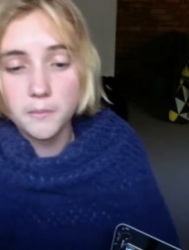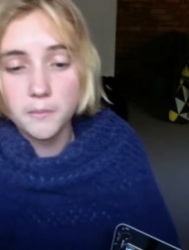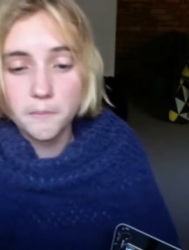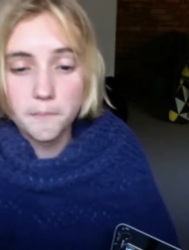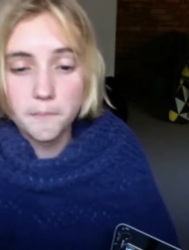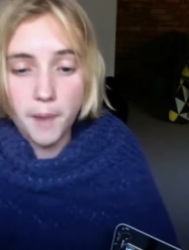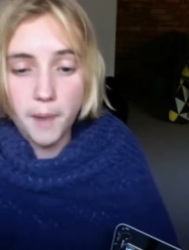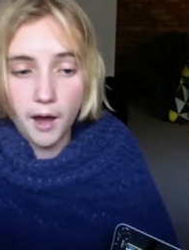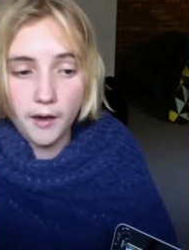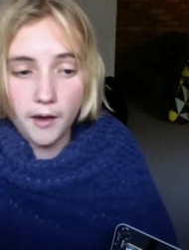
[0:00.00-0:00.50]

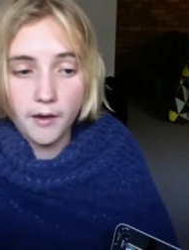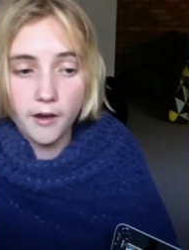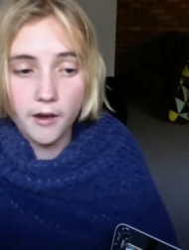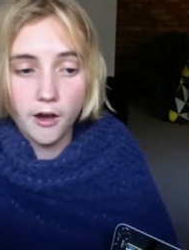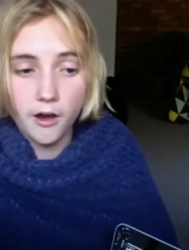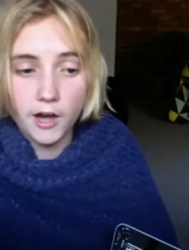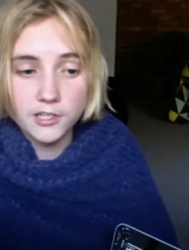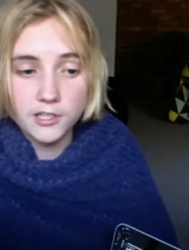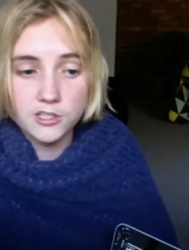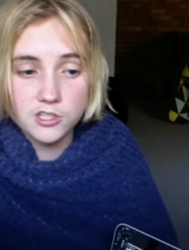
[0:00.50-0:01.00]
but
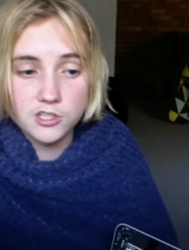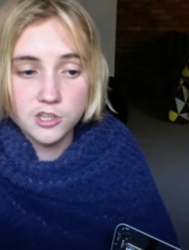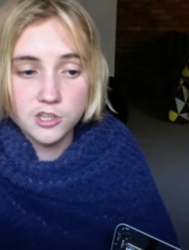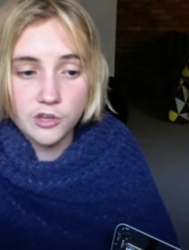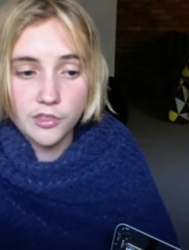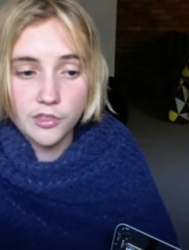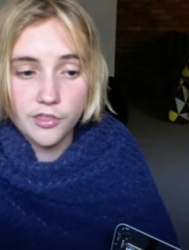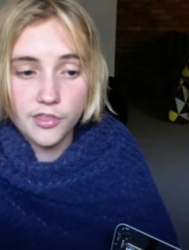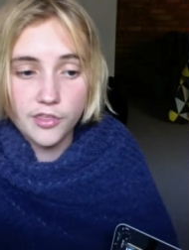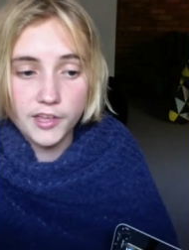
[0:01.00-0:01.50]
I just don't
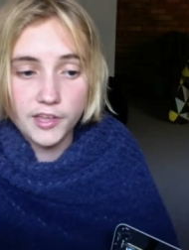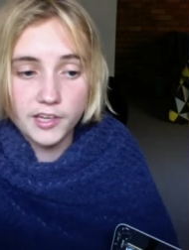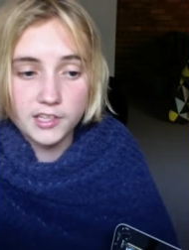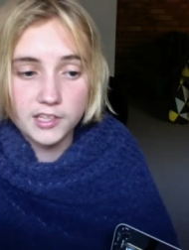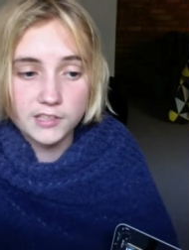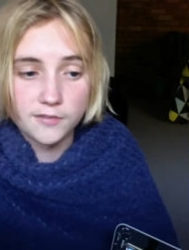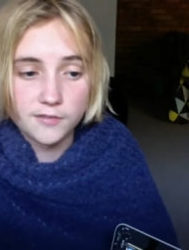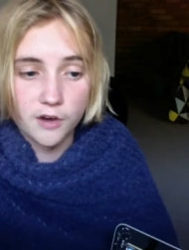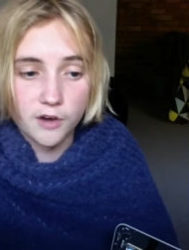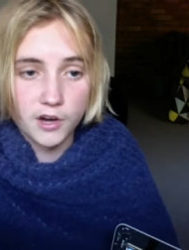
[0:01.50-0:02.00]
think it's
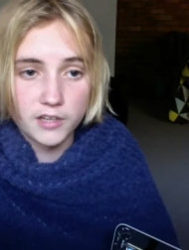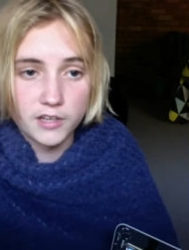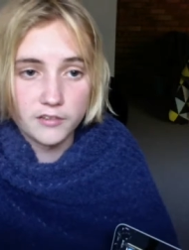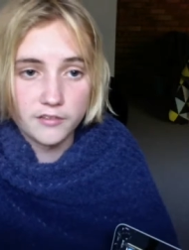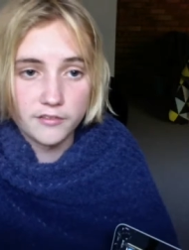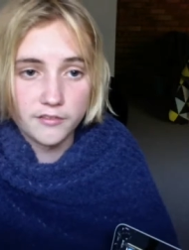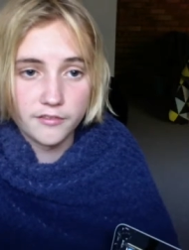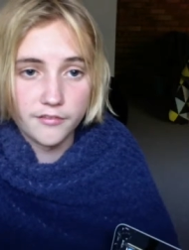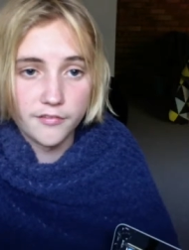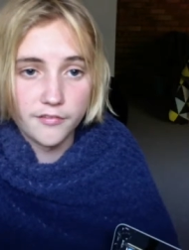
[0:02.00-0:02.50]
very
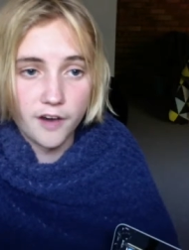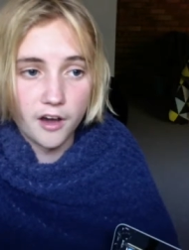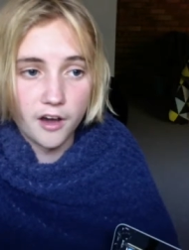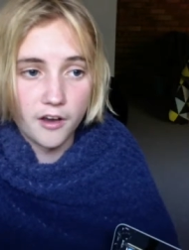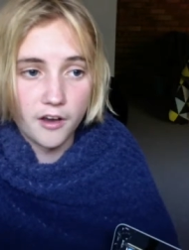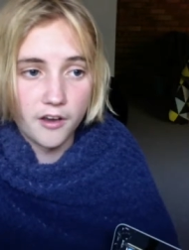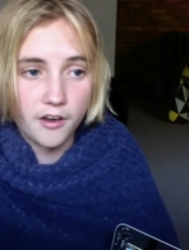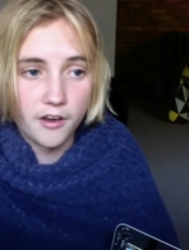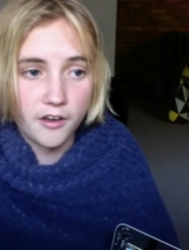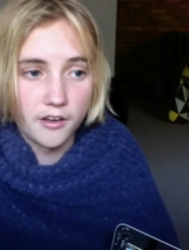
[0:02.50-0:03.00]

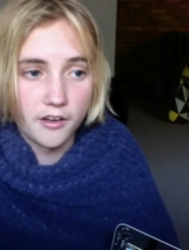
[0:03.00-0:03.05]
fun.